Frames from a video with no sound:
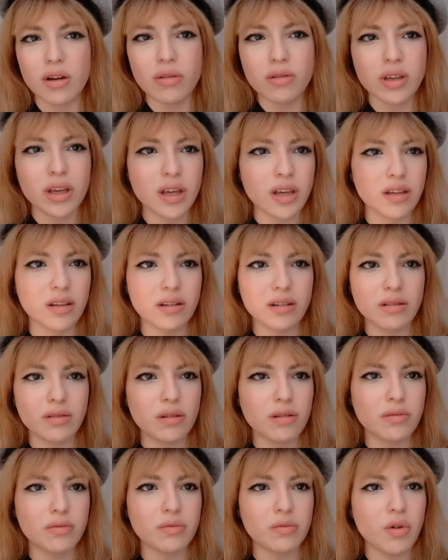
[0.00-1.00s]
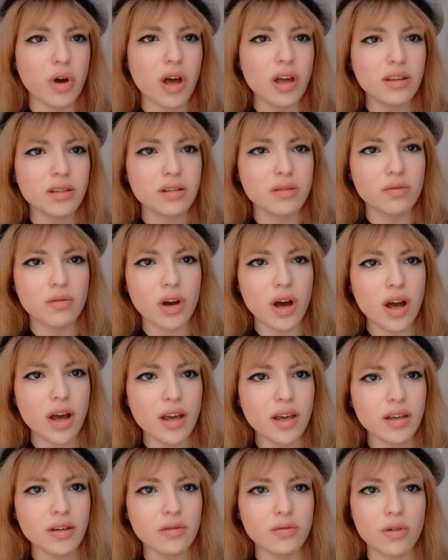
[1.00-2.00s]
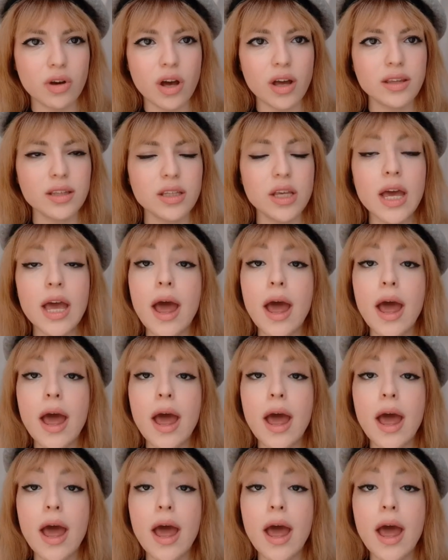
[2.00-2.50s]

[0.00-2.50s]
Okay, what? Why? What?